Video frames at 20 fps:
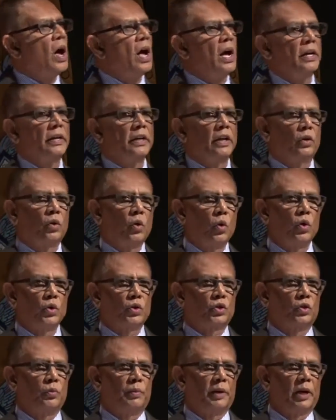are in a
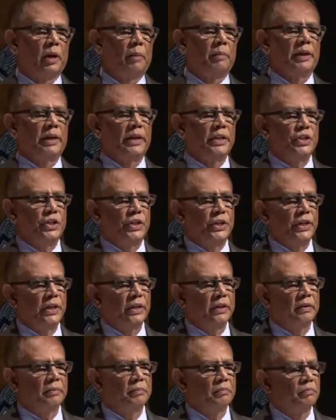course to become an
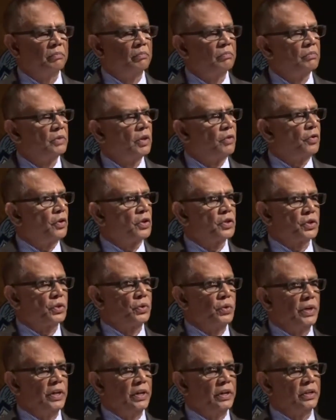engineer, the first
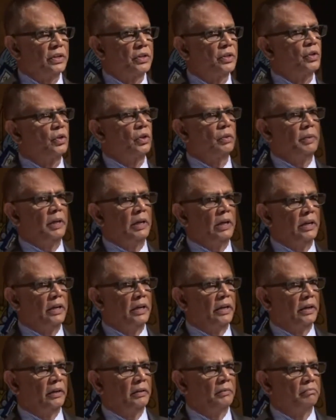2 years you'll be
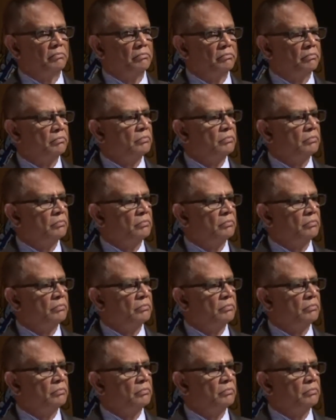learning